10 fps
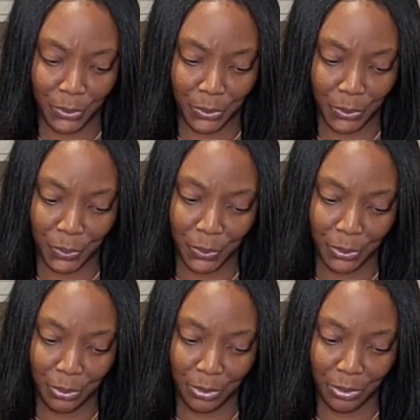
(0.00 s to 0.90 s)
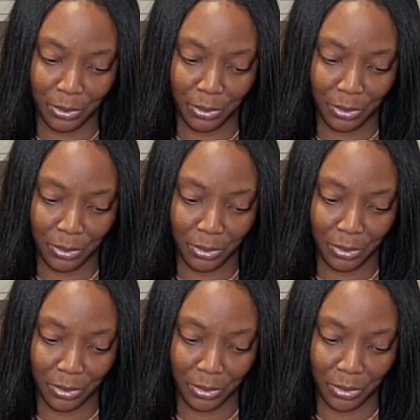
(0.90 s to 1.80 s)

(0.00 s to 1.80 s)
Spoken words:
[no speech]